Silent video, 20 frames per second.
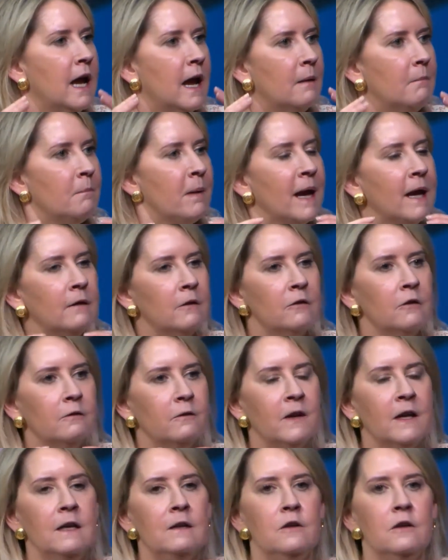And
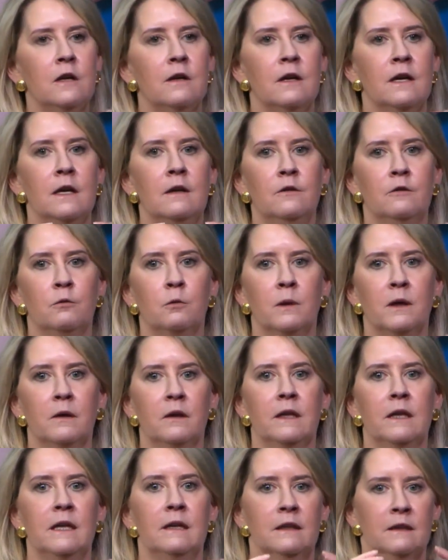Pennsylvania is
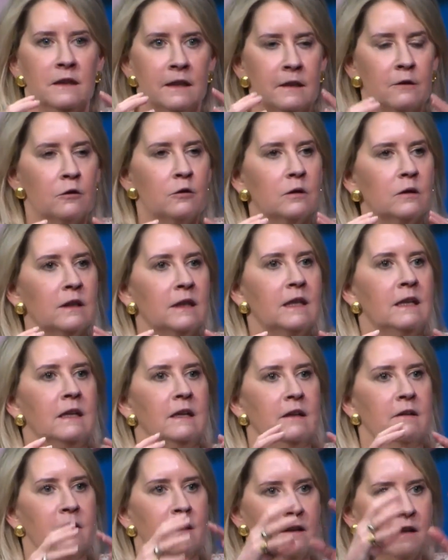really, literally,
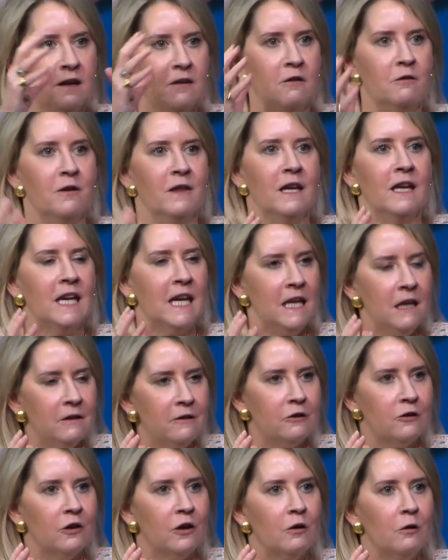the
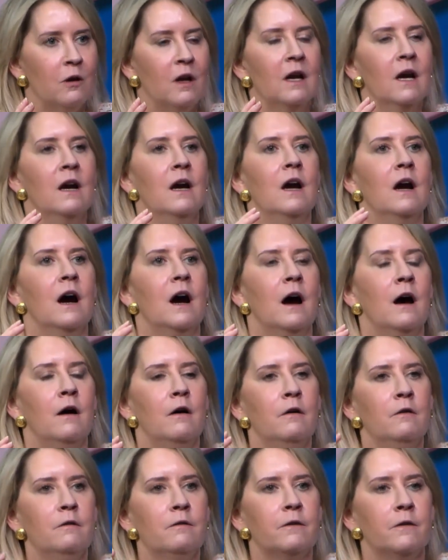keystone
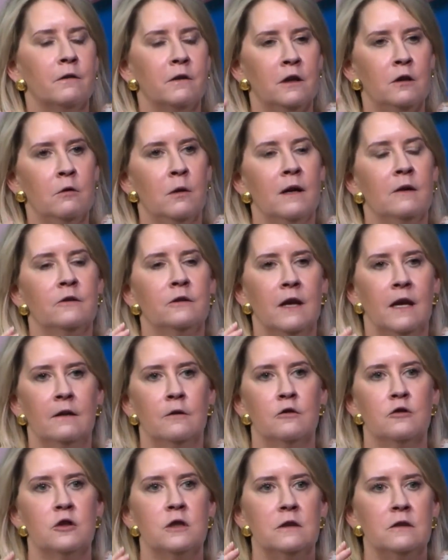of U.S.
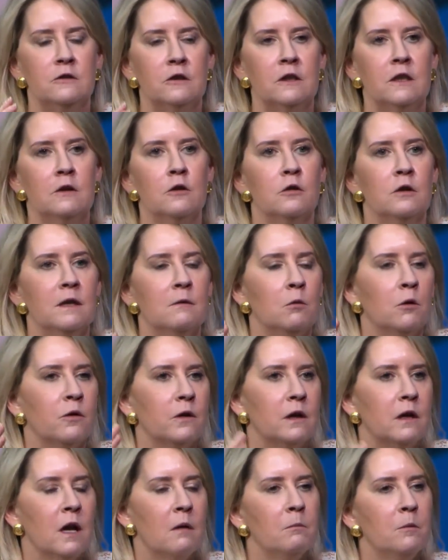energy security. We're
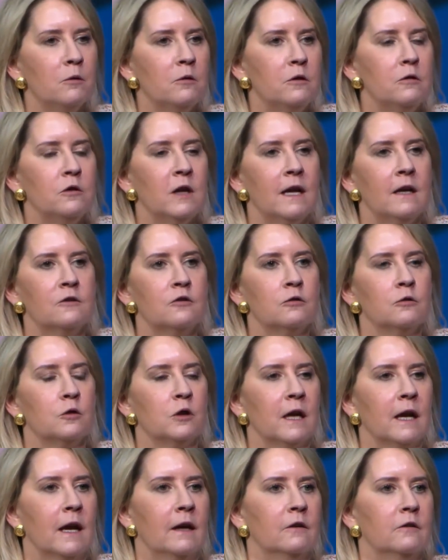the #2 natural
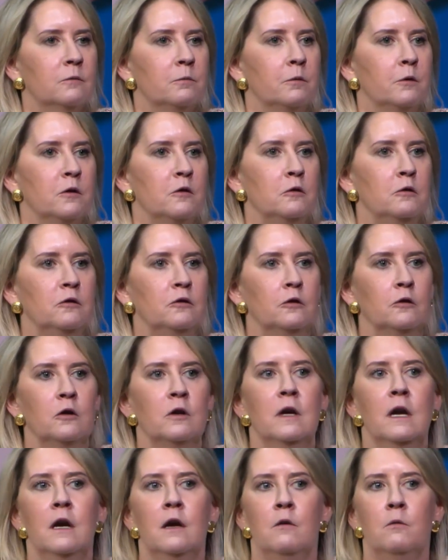gas producer.
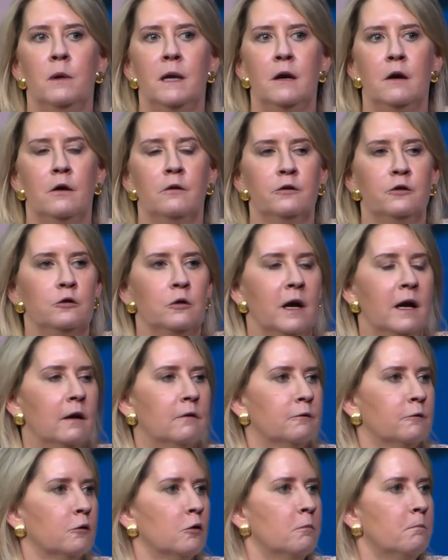We also
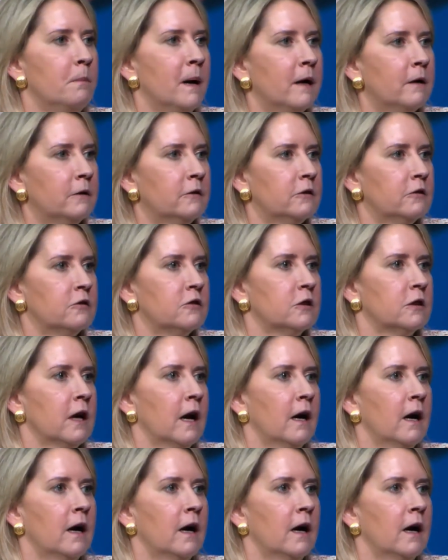have robust